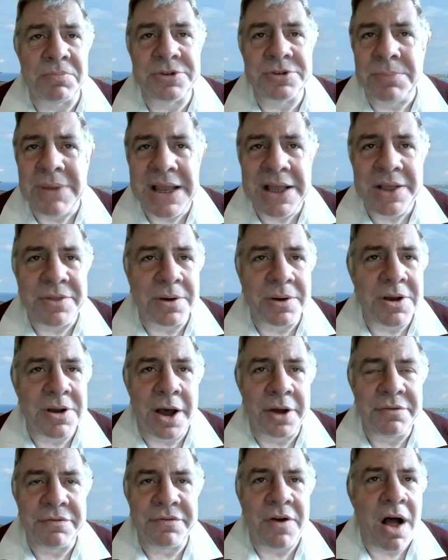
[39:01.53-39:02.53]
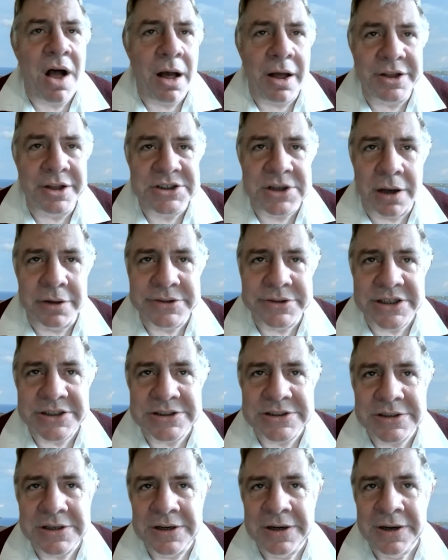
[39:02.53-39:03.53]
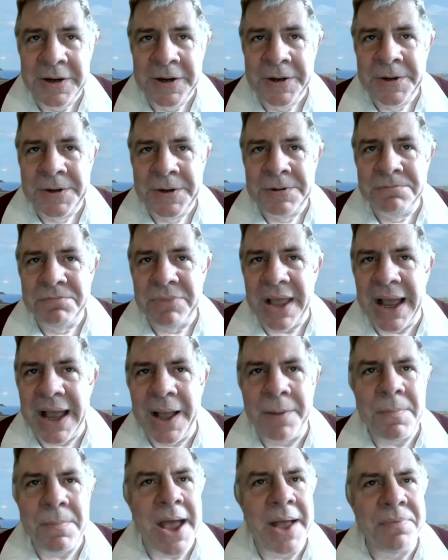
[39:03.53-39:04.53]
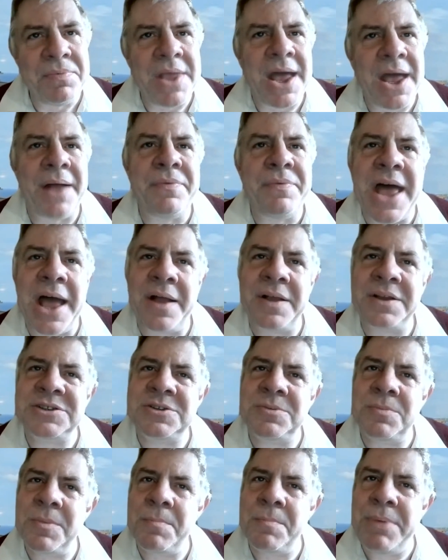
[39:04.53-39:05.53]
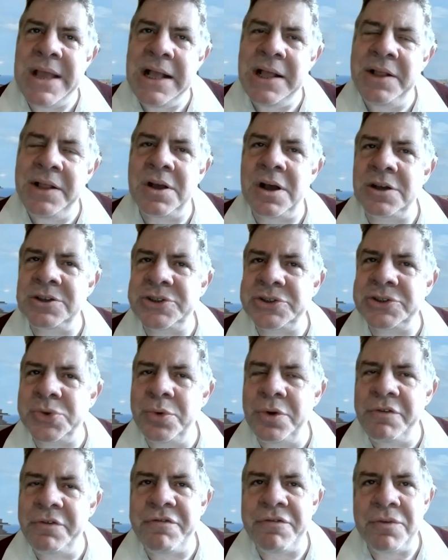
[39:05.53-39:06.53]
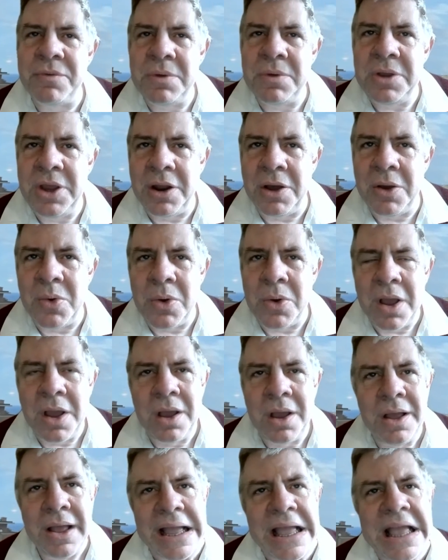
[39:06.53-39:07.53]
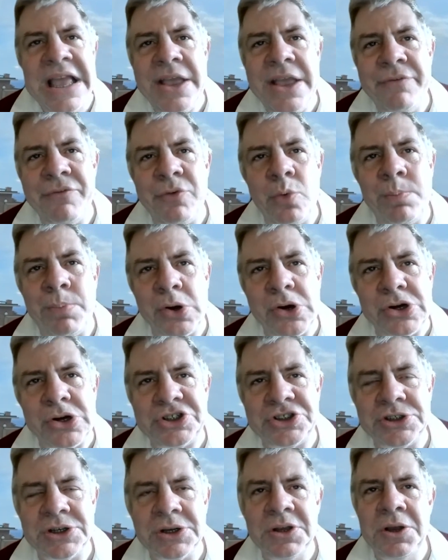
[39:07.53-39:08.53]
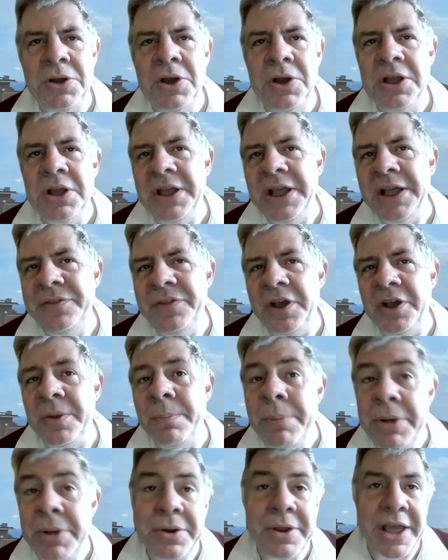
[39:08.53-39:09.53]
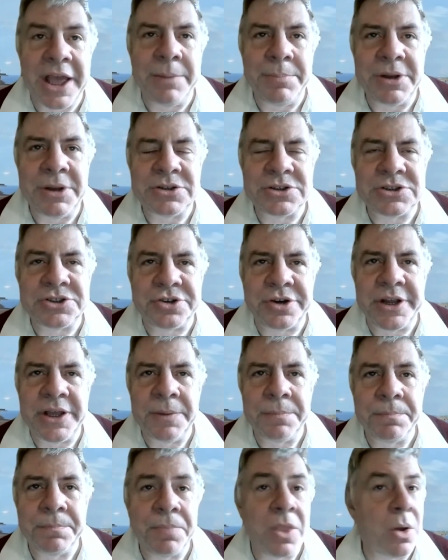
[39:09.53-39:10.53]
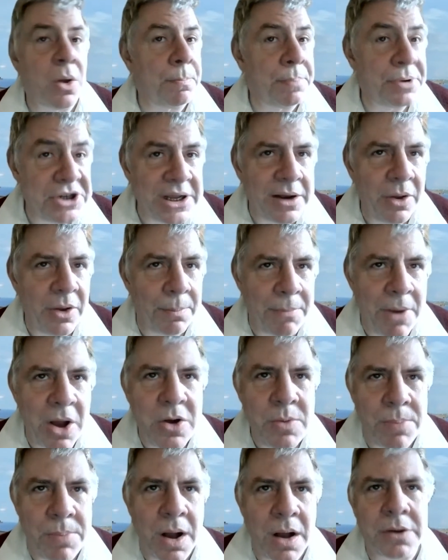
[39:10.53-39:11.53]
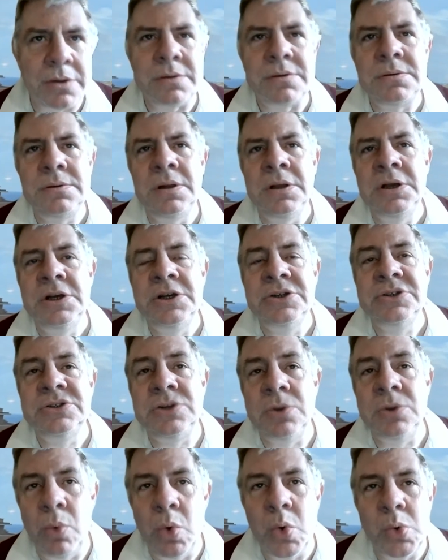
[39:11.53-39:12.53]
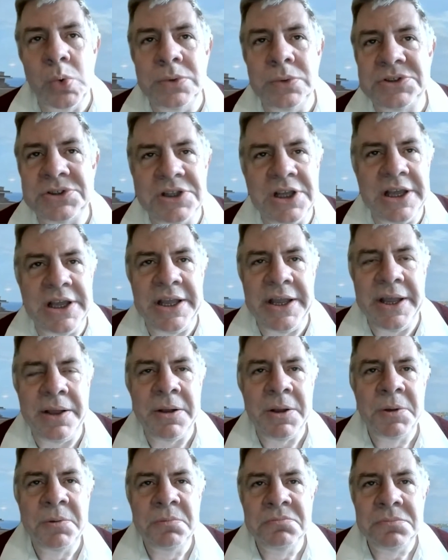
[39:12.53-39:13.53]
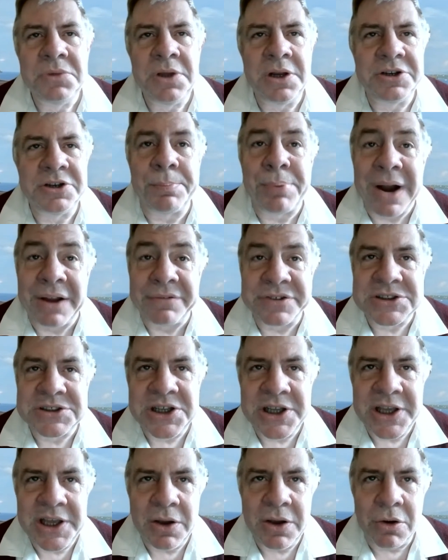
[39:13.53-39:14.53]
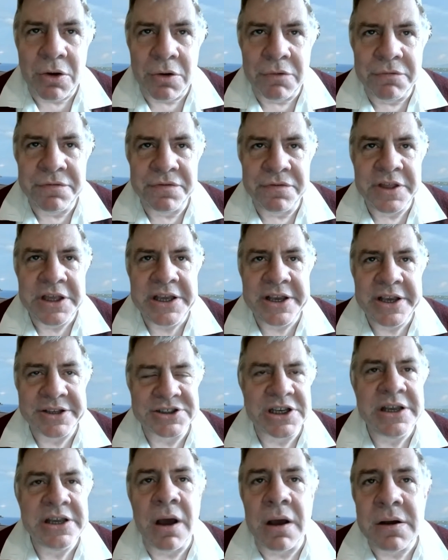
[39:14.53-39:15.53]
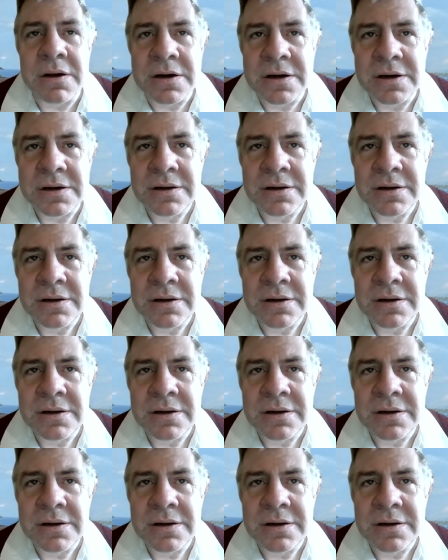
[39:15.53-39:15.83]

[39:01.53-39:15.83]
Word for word: to me the kind of heart of darkness, uh, and and that's been a sort of you know evil push in the computer game industry, particularly on mobile, towards the depravity of the casino.